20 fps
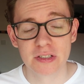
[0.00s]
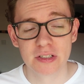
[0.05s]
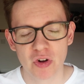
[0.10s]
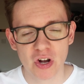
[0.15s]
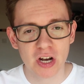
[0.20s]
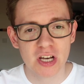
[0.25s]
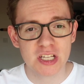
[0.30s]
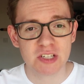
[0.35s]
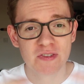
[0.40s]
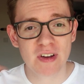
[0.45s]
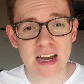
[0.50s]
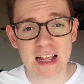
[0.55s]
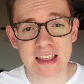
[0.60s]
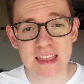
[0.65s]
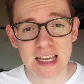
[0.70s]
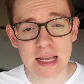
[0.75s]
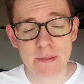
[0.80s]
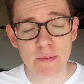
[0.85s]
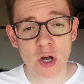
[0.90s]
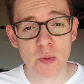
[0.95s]
Regardless of
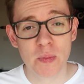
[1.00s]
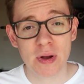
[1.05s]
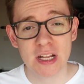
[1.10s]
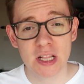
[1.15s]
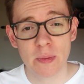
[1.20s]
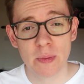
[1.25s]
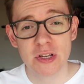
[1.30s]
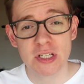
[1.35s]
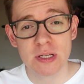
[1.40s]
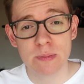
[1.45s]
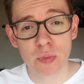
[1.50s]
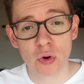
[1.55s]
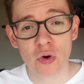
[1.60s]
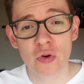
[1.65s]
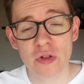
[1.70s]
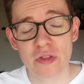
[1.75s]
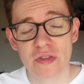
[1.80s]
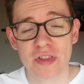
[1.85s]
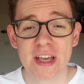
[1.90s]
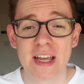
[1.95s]
anything, in my opinion, the most
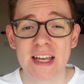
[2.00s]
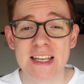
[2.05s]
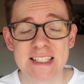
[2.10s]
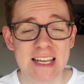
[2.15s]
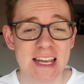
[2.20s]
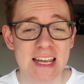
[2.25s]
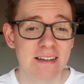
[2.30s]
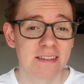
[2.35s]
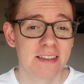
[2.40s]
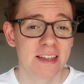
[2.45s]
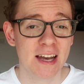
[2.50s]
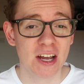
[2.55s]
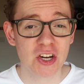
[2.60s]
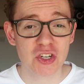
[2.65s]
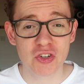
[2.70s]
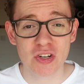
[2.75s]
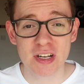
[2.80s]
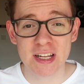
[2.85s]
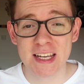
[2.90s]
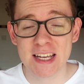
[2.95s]
important thing is that if the
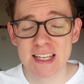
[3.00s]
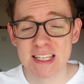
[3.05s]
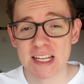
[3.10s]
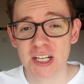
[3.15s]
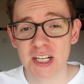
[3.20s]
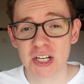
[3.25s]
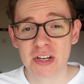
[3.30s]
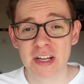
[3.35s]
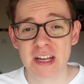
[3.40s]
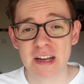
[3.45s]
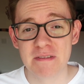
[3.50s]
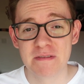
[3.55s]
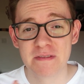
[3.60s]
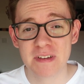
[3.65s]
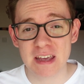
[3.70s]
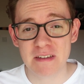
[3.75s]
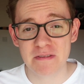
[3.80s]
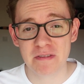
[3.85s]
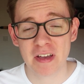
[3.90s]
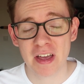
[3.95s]
National League is included in
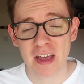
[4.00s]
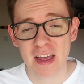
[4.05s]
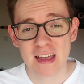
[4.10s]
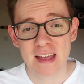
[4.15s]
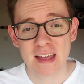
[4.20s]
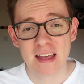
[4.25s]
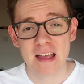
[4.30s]
FIFA,